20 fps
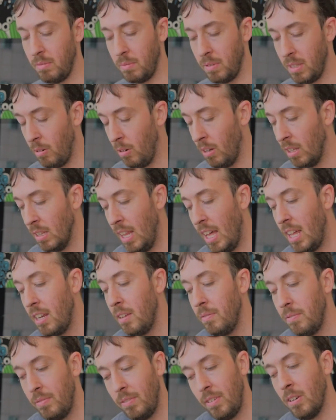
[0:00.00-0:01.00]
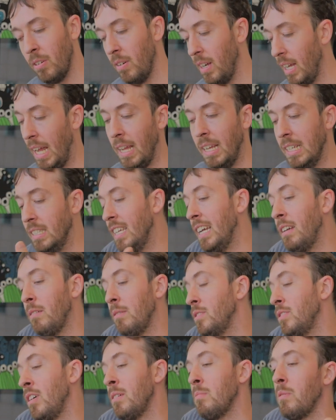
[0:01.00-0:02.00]
There are a lot of, you know, it's like I
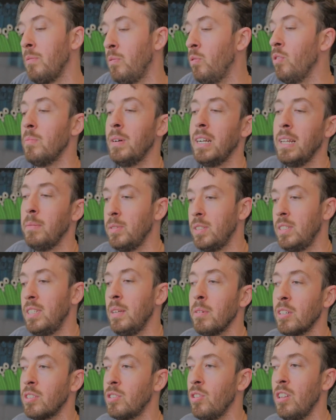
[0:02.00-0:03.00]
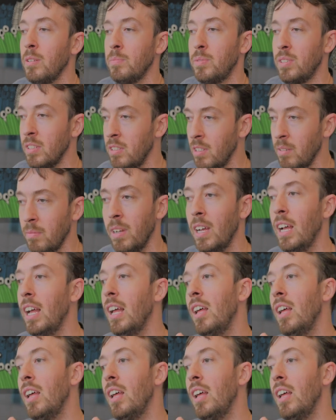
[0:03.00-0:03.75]
was talking before about epistemic solipsism.